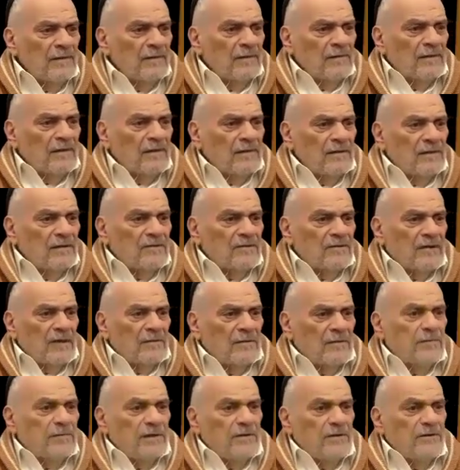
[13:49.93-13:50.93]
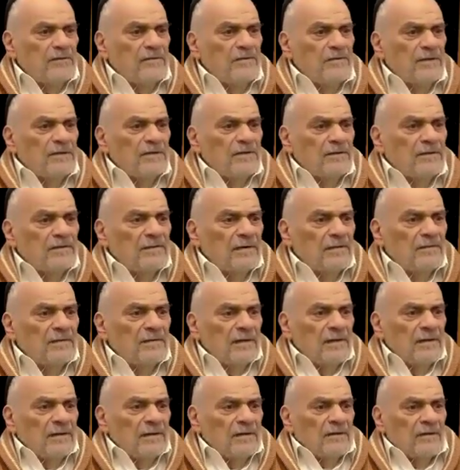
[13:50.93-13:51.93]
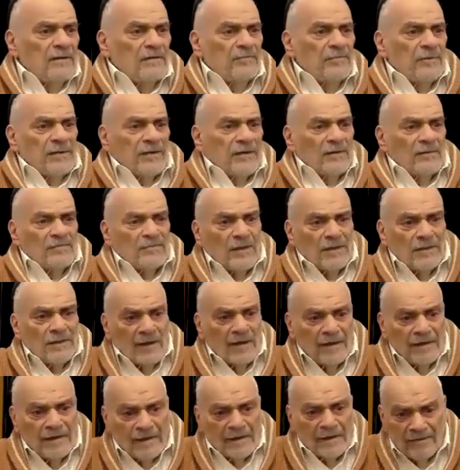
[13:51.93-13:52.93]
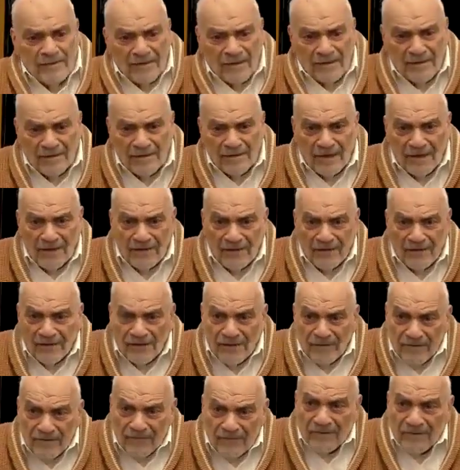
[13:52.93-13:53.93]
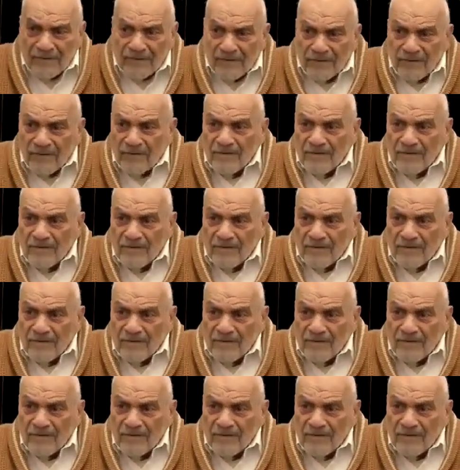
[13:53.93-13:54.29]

They'll accept Torah. They'll become the light unto the nations.